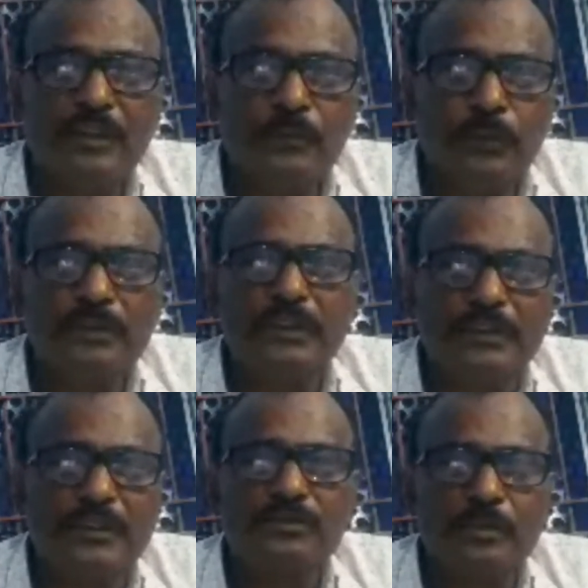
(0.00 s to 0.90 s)
With
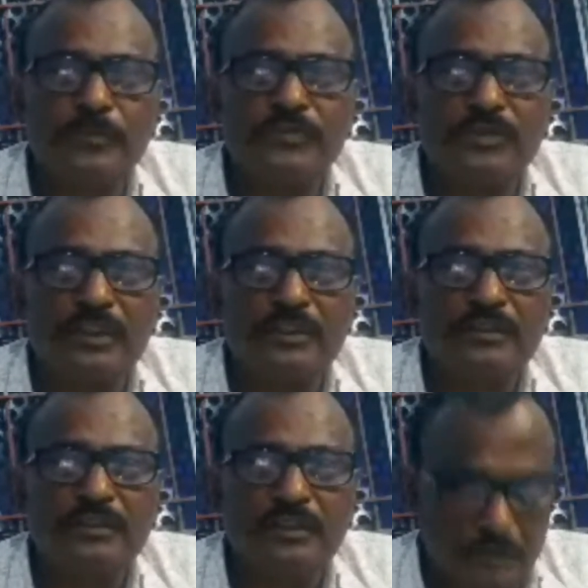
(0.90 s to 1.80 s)
intention of causing death.
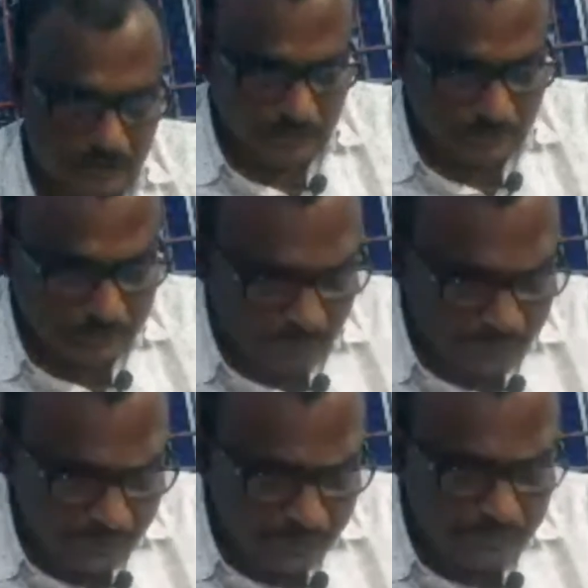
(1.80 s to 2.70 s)
That
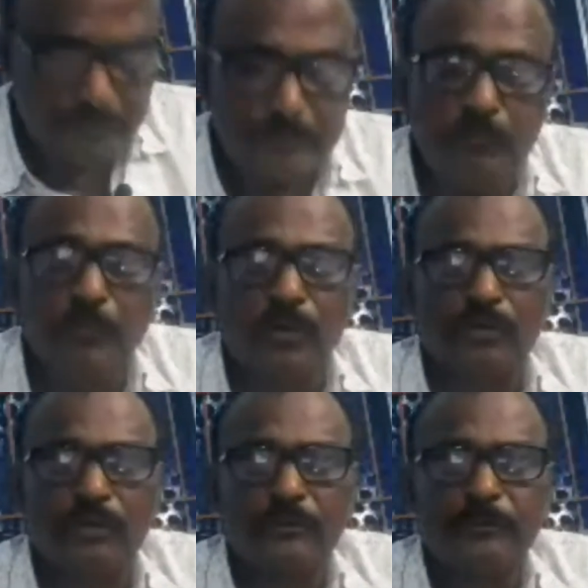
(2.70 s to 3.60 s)
is murder.
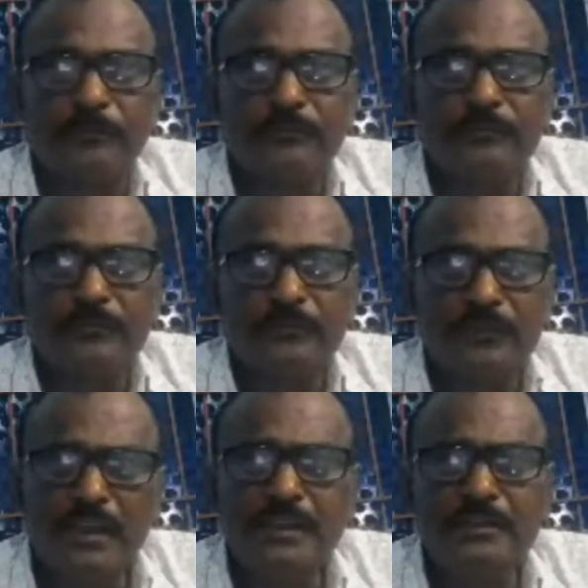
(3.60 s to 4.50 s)

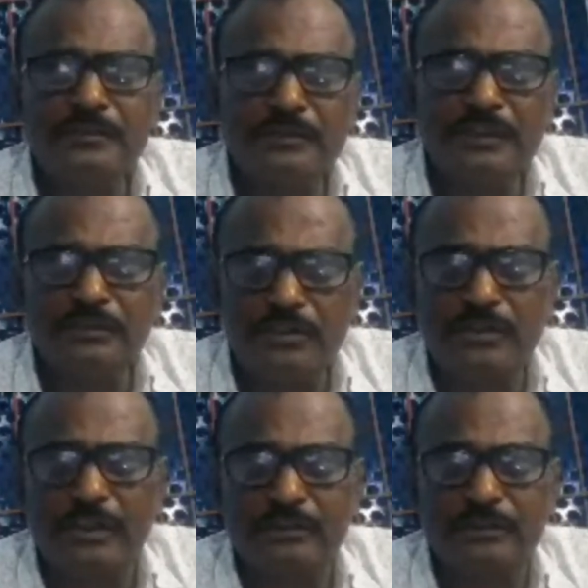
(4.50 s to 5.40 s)
That is, in such
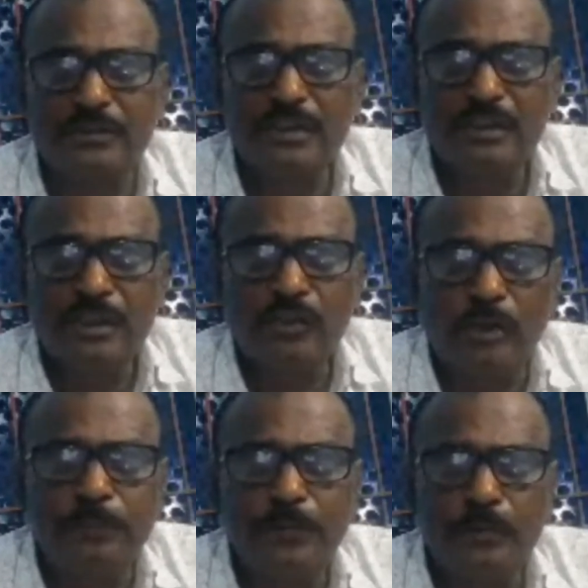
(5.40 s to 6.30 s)
case,
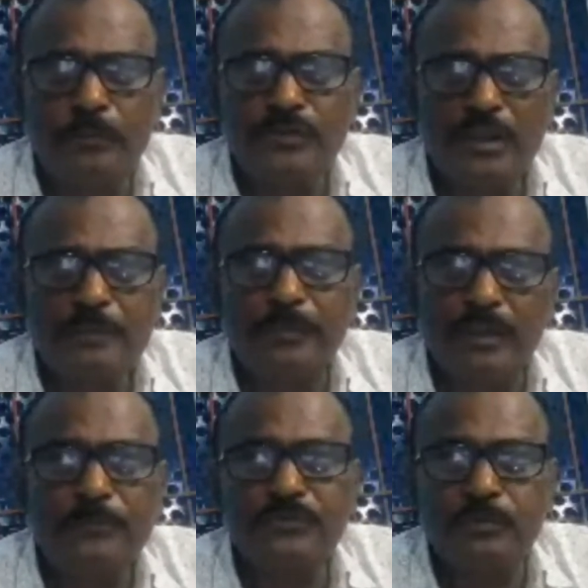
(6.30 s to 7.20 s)
culpable homicide
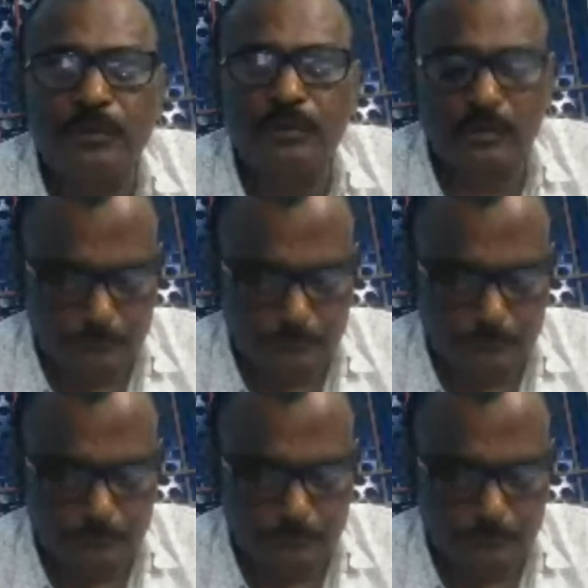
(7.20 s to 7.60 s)
becomes murder.